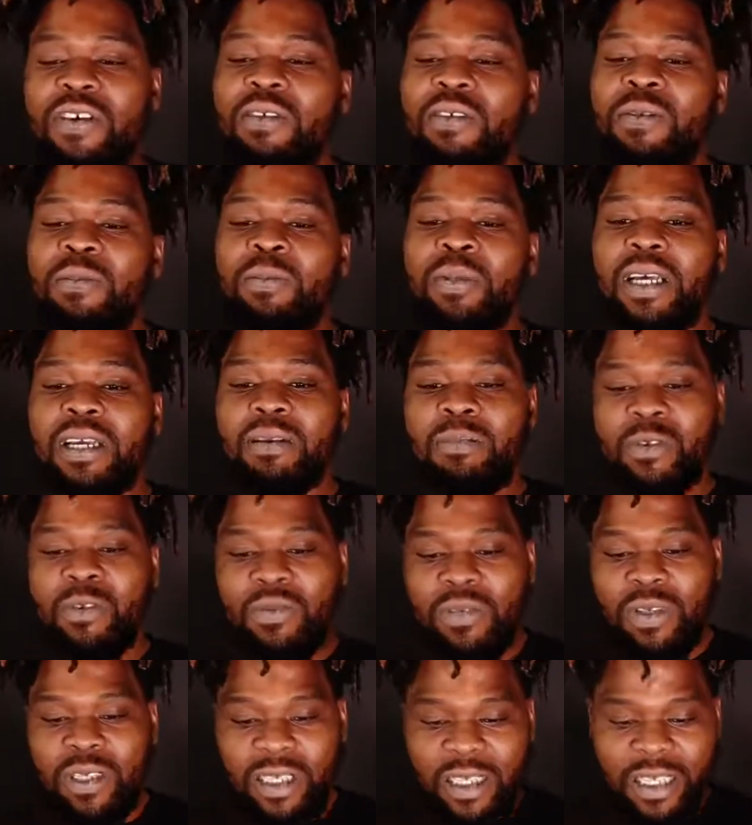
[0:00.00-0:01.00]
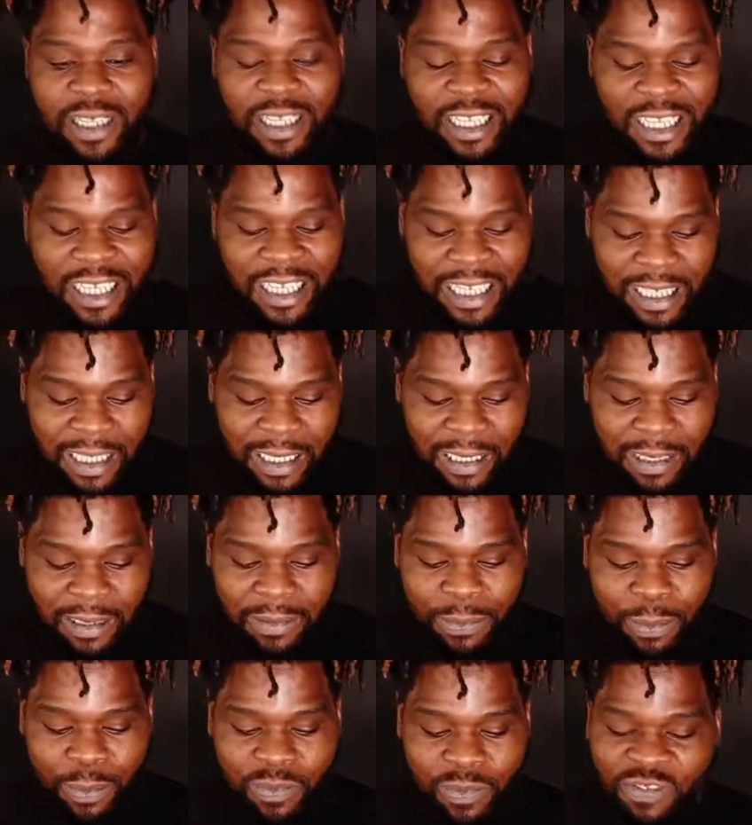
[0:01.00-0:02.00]
Favorite black movie.
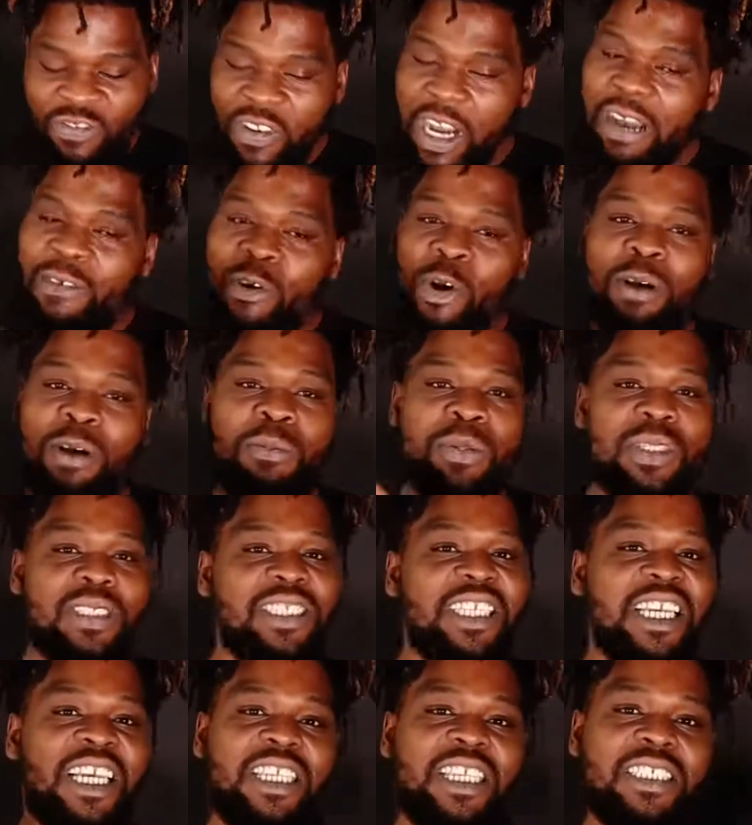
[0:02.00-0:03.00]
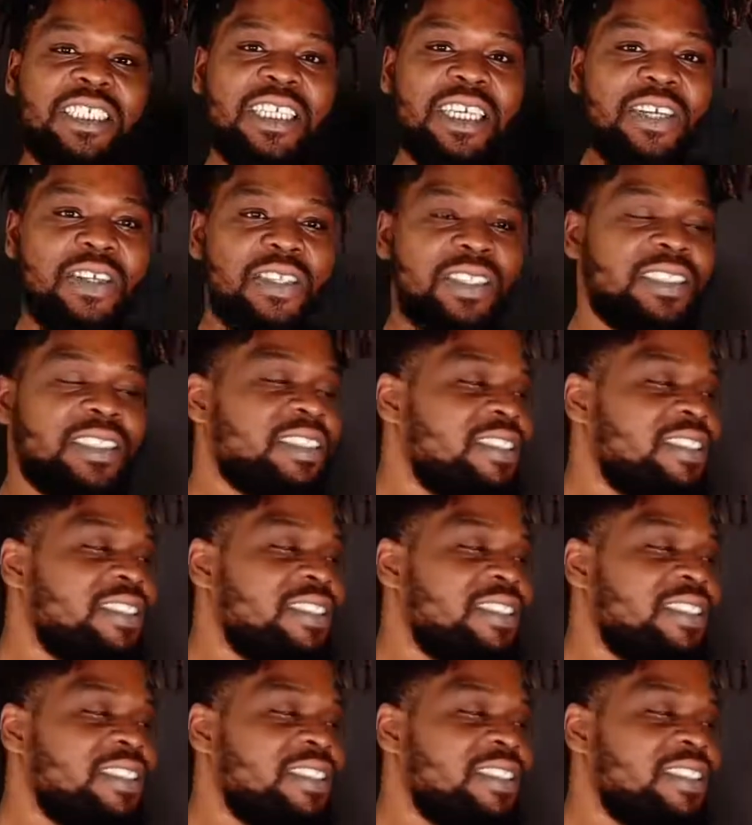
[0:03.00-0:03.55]
5 Heartbeats, hands down.